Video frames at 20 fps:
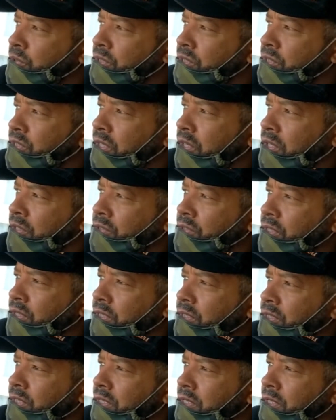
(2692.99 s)
She's
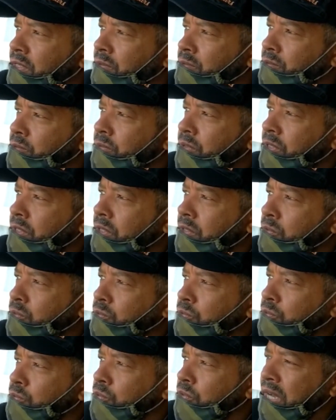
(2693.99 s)
asking,
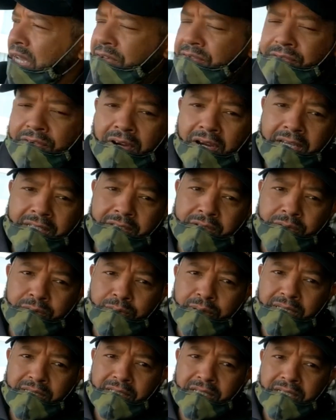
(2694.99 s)
advice
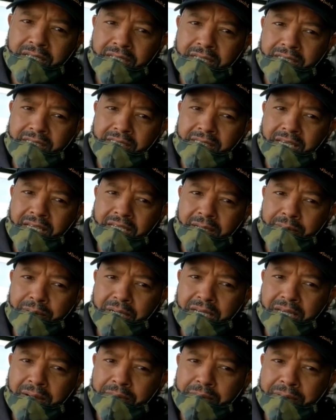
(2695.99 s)
on basically setting
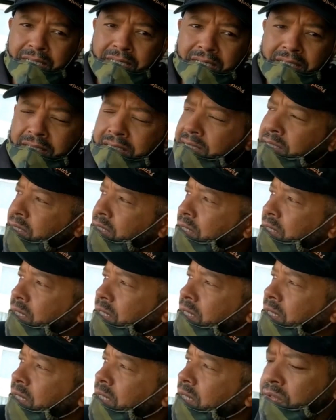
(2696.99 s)
up a company.
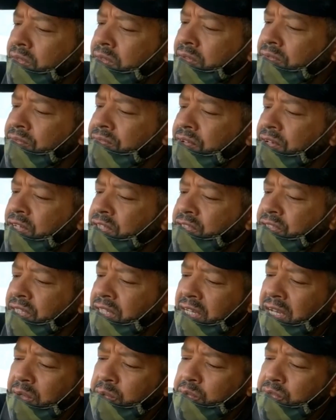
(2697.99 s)
First
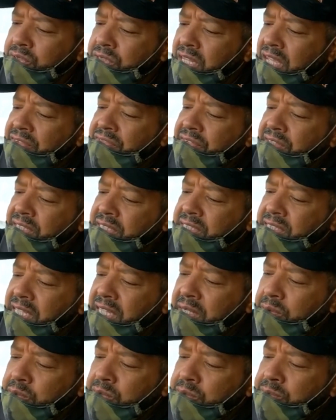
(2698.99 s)
thing I would definitely
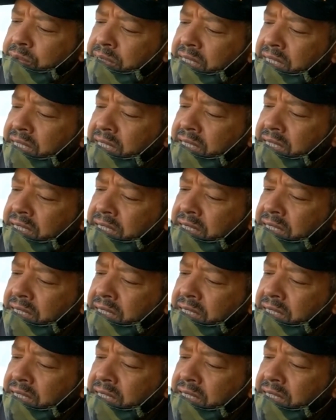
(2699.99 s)
say would be